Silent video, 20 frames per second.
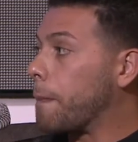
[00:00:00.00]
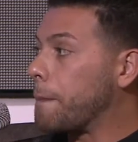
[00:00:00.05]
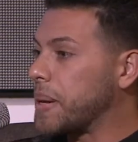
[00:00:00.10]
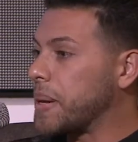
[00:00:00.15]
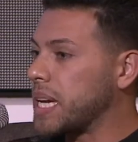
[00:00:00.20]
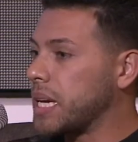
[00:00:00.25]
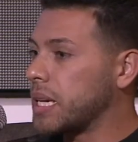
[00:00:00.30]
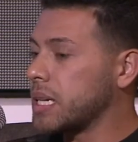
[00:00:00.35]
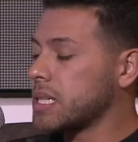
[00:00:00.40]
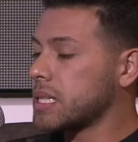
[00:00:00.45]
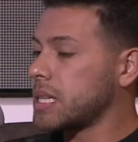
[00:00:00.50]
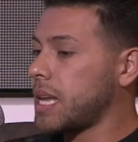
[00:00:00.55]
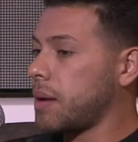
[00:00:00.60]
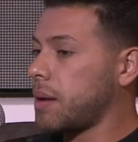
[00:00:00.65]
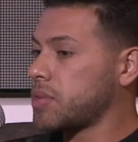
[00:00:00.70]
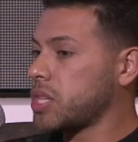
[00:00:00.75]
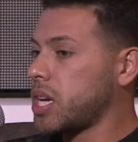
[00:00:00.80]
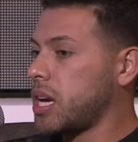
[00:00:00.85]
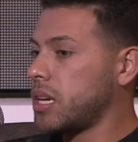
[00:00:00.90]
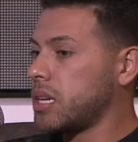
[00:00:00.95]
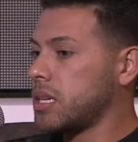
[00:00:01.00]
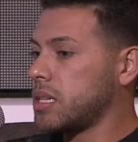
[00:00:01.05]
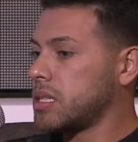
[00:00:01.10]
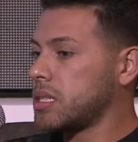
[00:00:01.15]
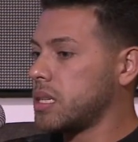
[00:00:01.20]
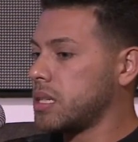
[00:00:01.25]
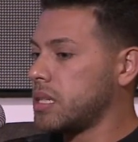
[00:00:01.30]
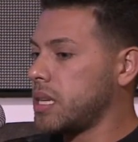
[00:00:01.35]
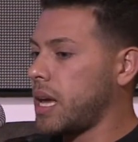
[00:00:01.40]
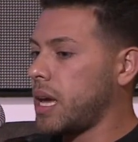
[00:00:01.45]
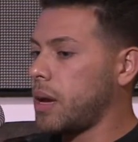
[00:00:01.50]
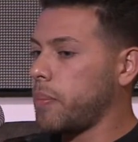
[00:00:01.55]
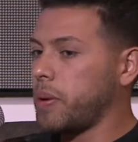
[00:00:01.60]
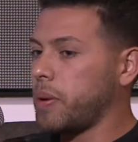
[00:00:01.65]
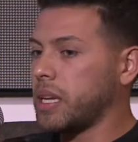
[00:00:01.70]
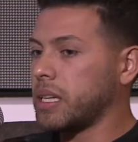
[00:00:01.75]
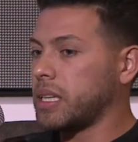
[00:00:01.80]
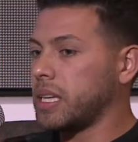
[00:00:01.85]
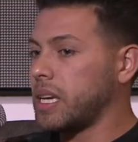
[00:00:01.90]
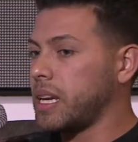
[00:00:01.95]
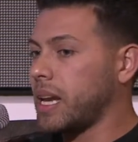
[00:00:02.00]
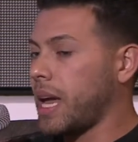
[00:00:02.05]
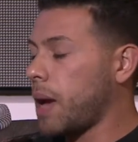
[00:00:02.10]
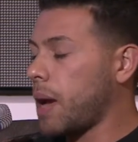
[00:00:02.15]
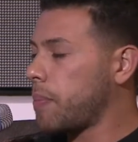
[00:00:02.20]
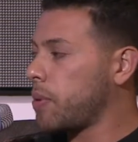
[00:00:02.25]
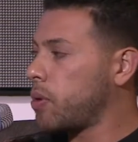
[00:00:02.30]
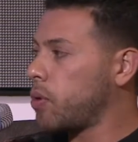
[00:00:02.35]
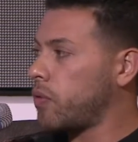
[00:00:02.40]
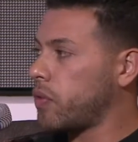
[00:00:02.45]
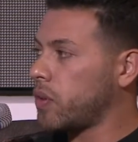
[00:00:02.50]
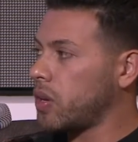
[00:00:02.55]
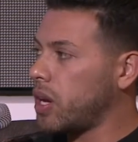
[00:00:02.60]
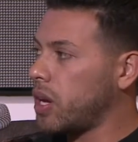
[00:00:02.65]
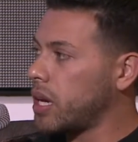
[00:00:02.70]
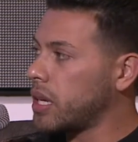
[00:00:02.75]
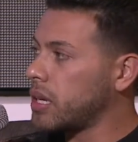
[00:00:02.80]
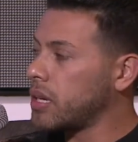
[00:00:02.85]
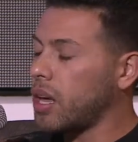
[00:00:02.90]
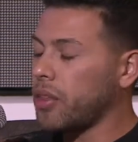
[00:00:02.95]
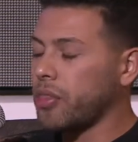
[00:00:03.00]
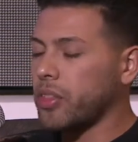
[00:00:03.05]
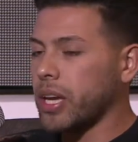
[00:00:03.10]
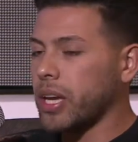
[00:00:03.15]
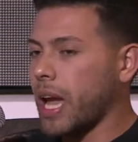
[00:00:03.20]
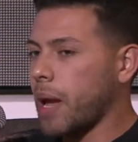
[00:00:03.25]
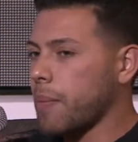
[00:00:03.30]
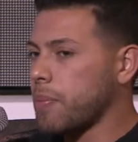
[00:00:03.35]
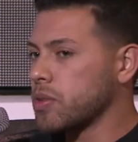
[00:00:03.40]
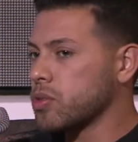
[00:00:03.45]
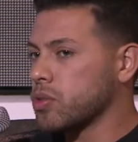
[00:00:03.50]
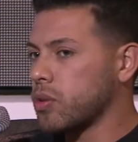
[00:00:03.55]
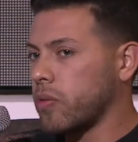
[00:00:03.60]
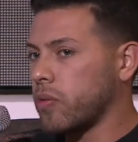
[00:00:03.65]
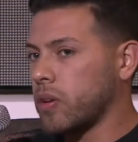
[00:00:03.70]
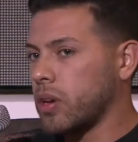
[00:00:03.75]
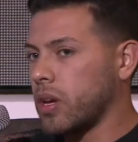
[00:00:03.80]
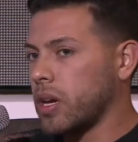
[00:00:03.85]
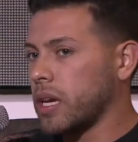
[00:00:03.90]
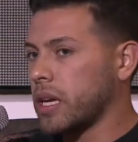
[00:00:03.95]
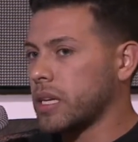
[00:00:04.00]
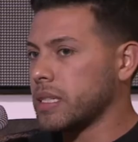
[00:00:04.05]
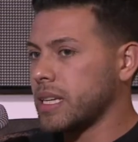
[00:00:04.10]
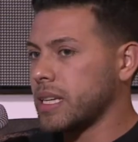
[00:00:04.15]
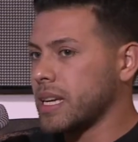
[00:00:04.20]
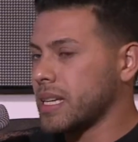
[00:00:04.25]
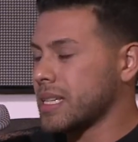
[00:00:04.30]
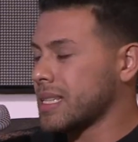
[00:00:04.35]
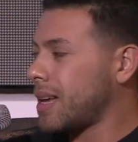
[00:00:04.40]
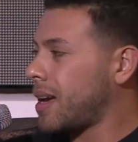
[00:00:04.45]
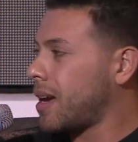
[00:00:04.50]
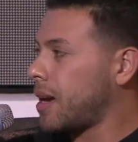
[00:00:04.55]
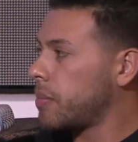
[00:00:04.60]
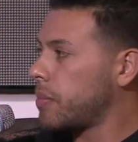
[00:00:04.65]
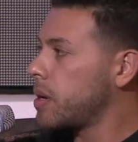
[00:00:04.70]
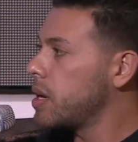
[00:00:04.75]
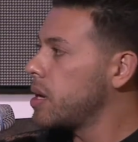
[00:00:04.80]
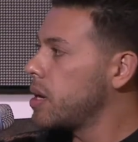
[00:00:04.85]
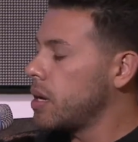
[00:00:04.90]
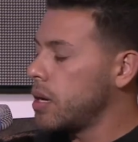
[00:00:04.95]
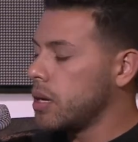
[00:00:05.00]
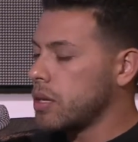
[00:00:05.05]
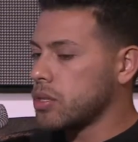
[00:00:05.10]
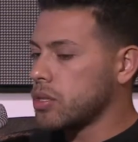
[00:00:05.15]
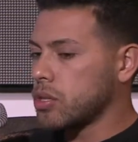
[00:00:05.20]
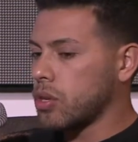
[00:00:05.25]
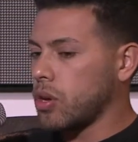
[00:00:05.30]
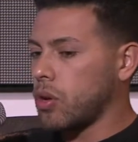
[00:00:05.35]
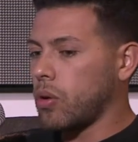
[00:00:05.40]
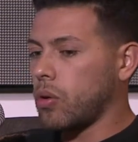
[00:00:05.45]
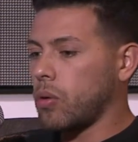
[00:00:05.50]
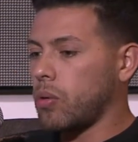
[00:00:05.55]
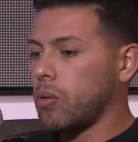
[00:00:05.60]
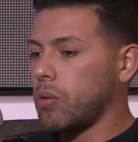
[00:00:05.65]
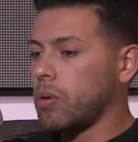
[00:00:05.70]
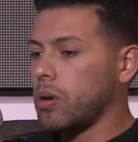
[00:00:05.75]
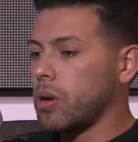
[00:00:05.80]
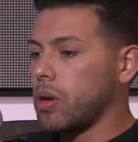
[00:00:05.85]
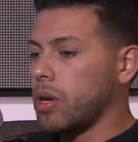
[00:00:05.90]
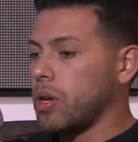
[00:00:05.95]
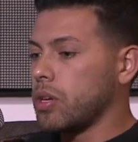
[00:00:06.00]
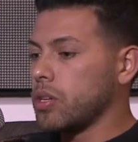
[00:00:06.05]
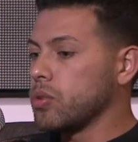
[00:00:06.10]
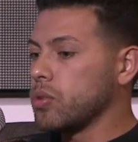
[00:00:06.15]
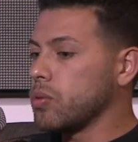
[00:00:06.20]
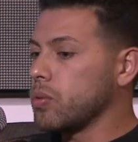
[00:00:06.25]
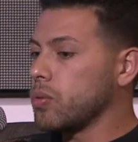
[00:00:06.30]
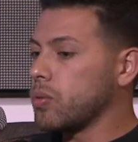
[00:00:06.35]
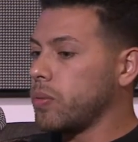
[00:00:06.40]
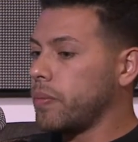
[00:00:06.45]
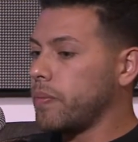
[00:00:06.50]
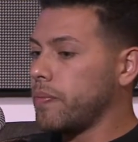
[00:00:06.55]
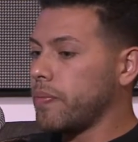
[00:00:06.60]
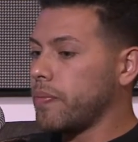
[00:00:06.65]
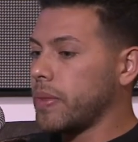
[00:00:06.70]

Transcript: big snapchat is today but it didn't happen overnight nothing happens overnight it takes time so you